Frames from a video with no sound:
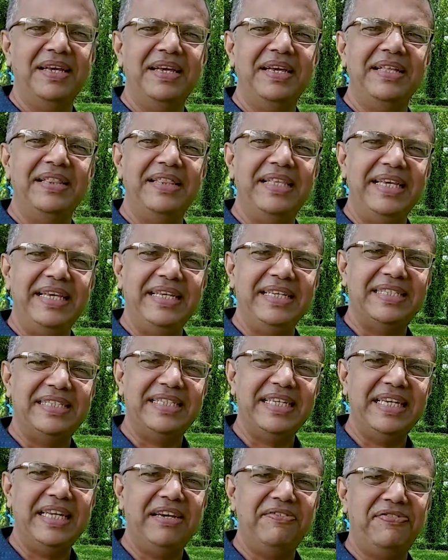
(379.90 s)
The
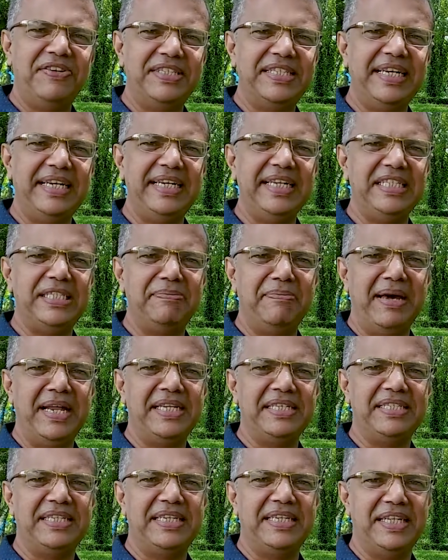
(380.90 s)
senior facilities
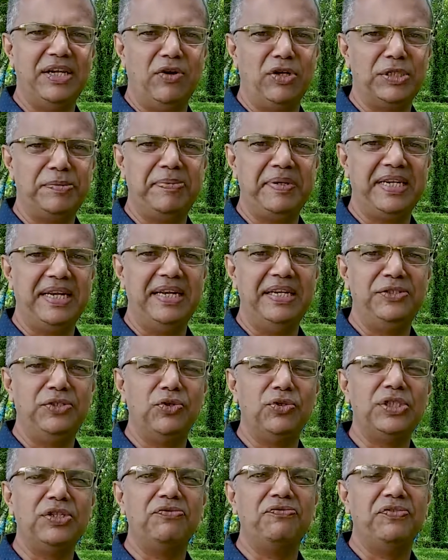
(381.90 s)
manager at the hospital,
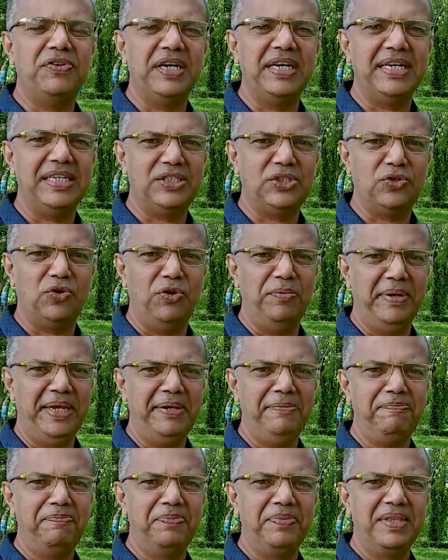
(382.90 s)
Joseph Verghese, told me